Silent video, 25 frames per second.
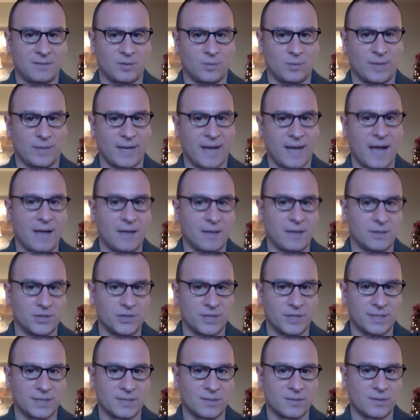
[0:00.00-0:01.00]
our biology
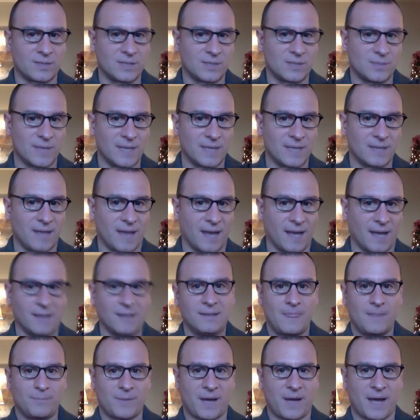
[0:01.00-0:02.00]
and start to make that
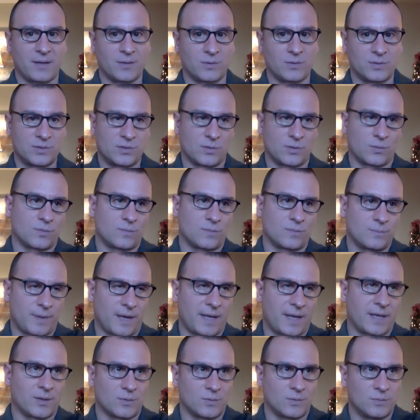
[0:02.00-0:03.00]

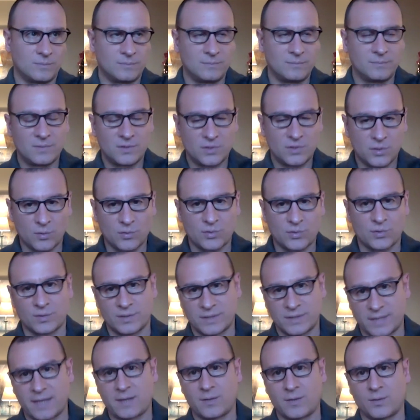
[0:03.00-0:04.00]
biosocial
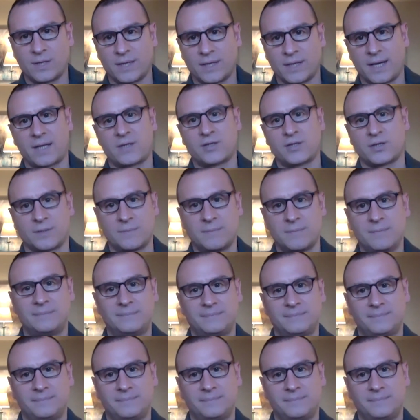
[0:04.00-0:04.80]
psycho connection?